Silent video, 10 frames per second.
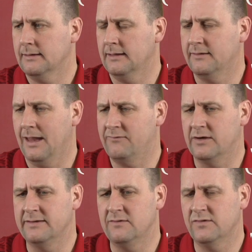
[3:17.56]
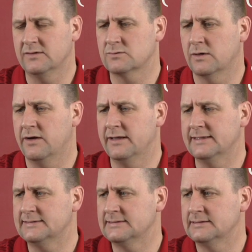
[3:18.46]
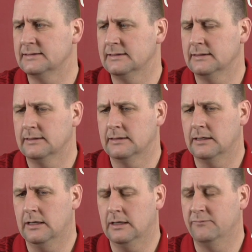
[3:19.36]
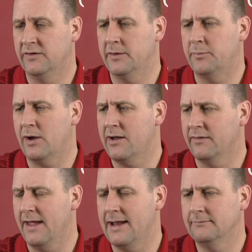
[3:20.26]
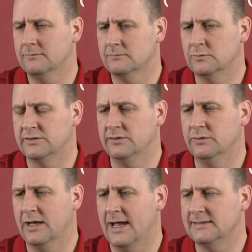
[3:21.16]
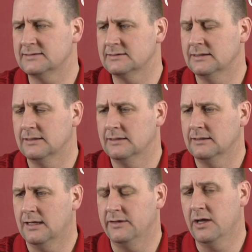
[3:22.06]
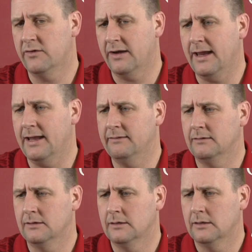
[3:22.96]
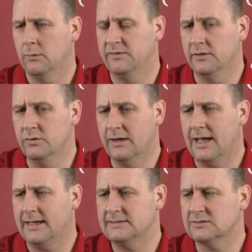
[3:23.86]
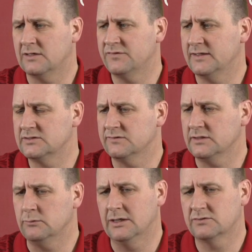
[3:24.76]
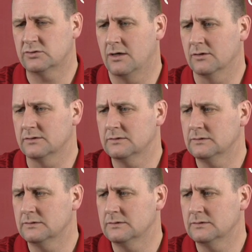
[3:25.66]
And to have our defense where it is, I'm very proud of that with the new guys. On the other hand, with the new guys, offensively we have struggled.